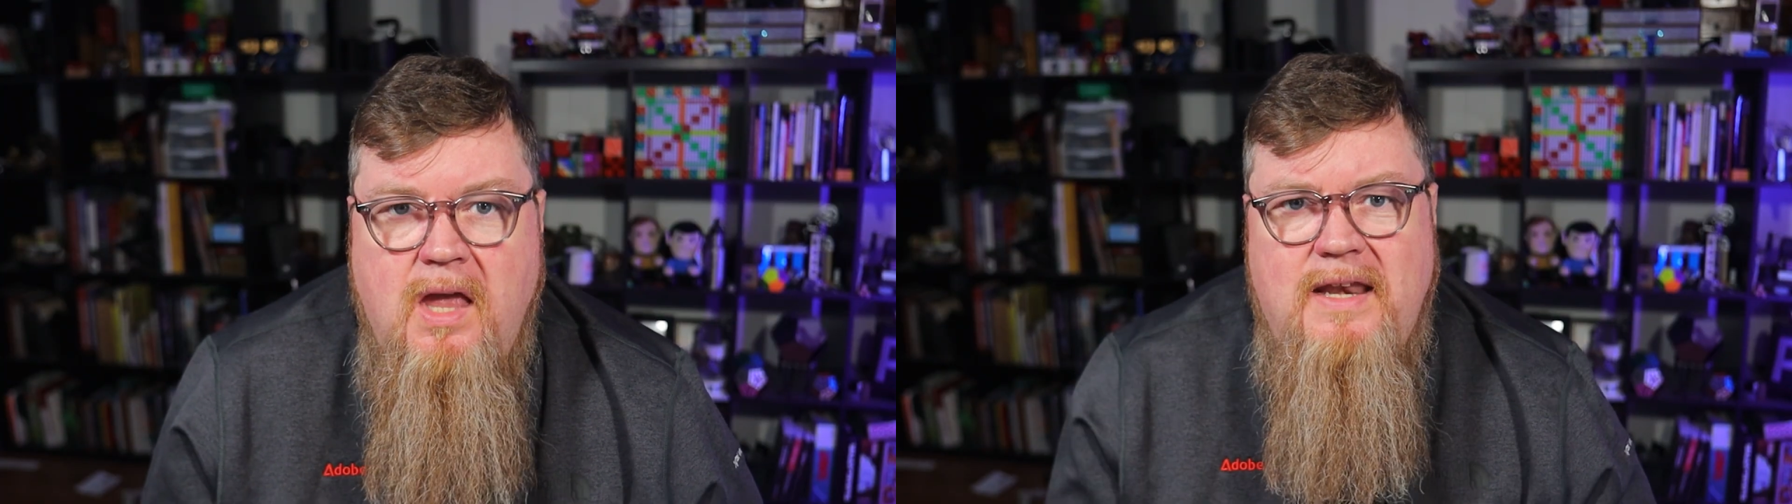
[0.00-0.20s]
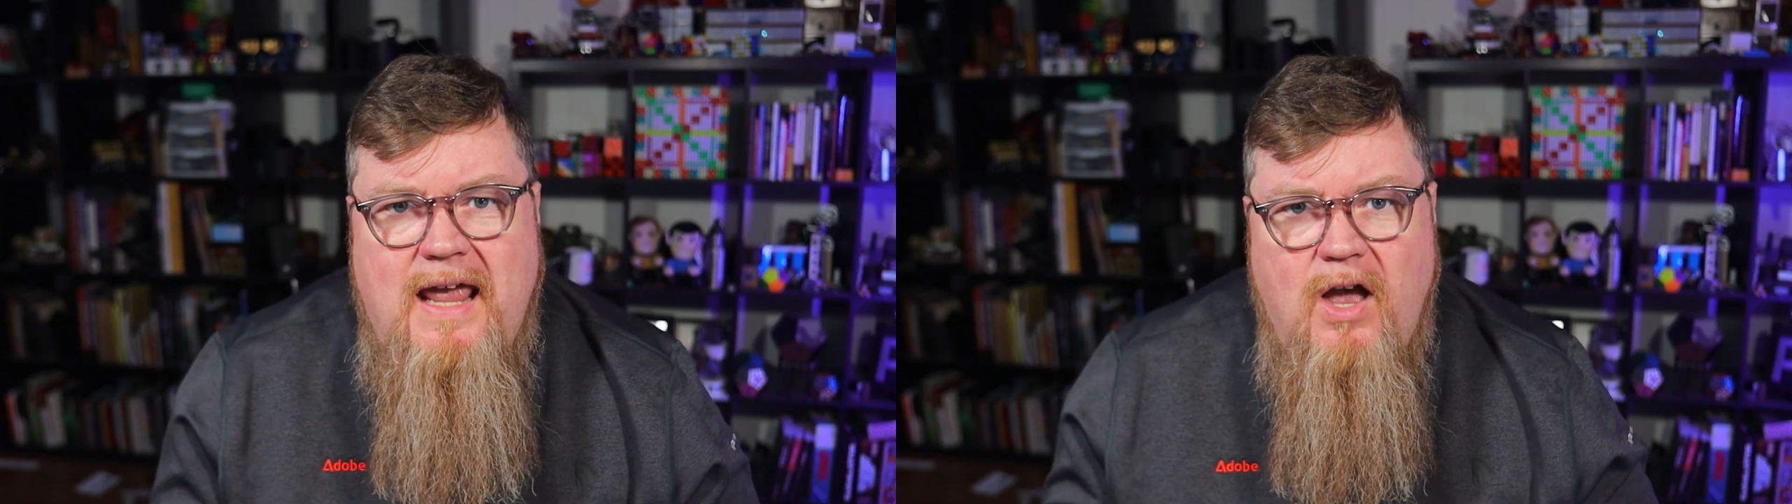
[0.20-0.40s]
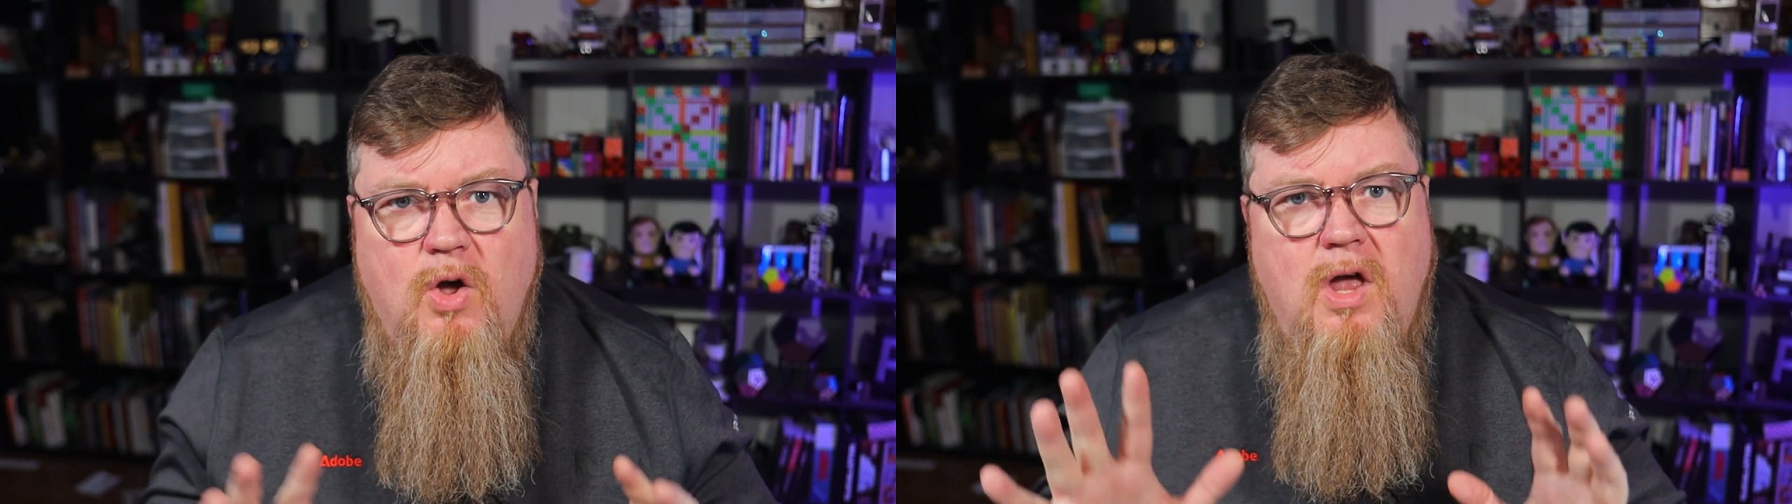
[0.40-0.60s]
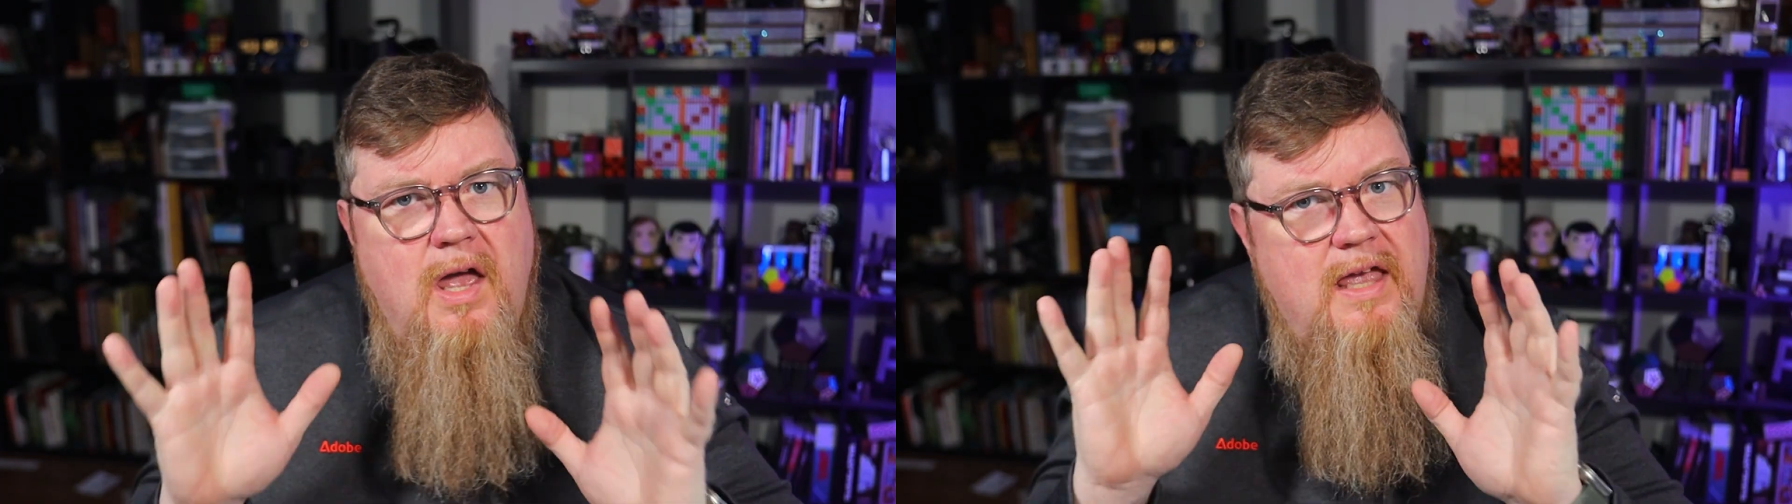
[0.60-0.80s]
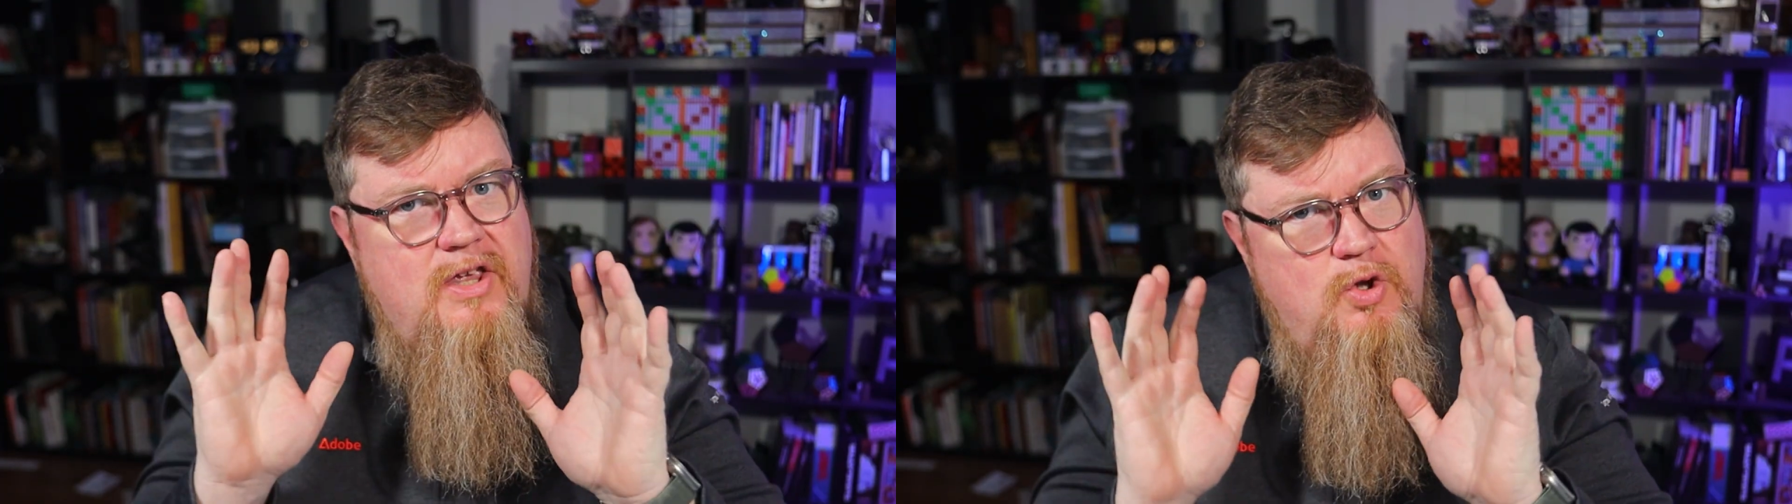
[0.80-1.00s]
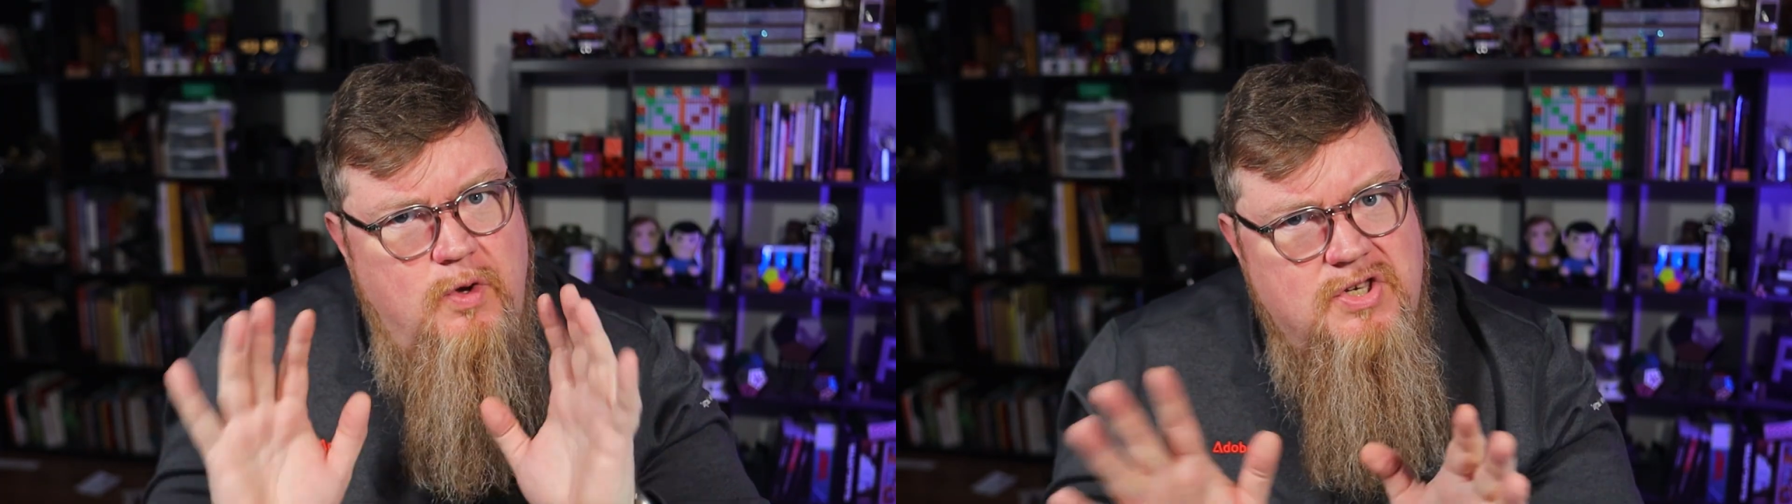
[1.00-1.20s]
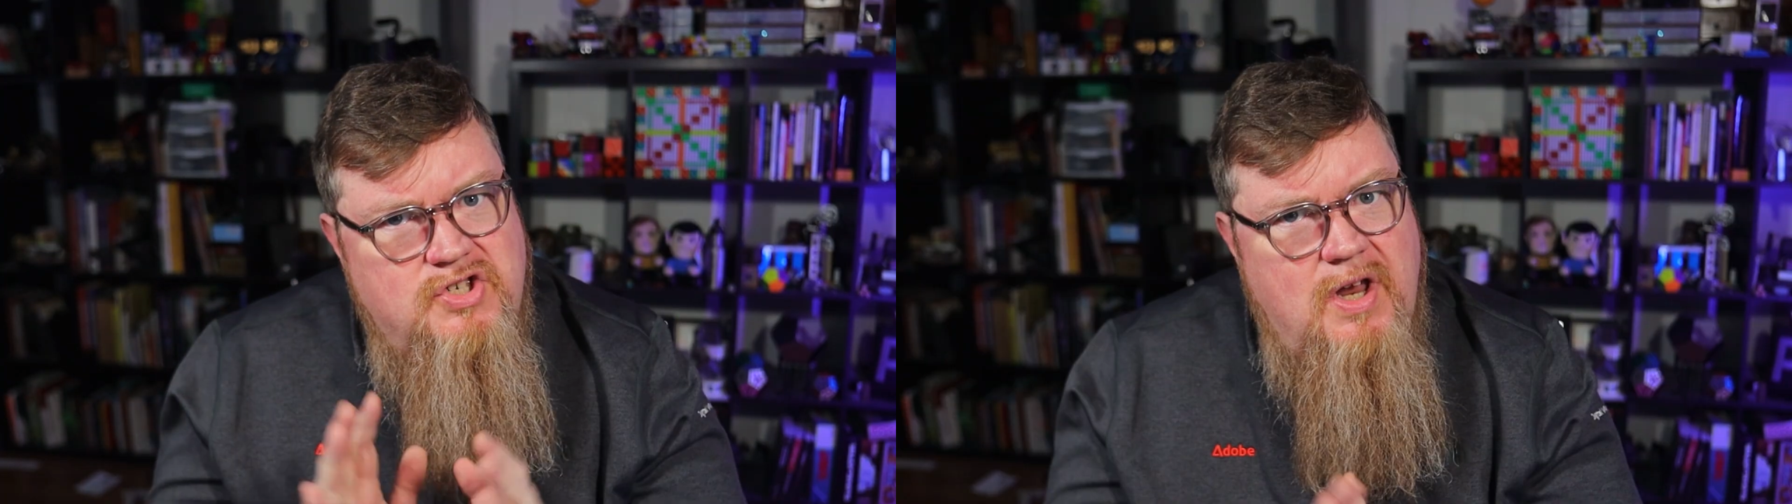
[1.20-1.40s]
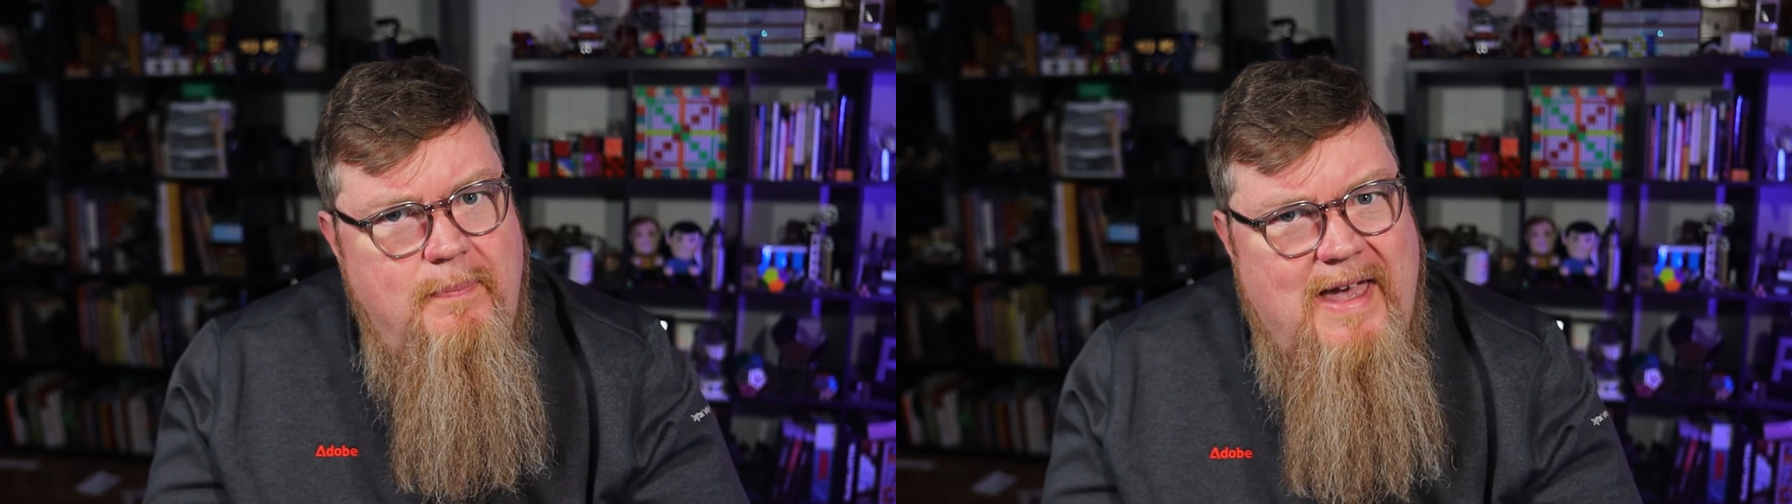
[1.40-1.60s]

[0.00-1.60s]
Now, you can jump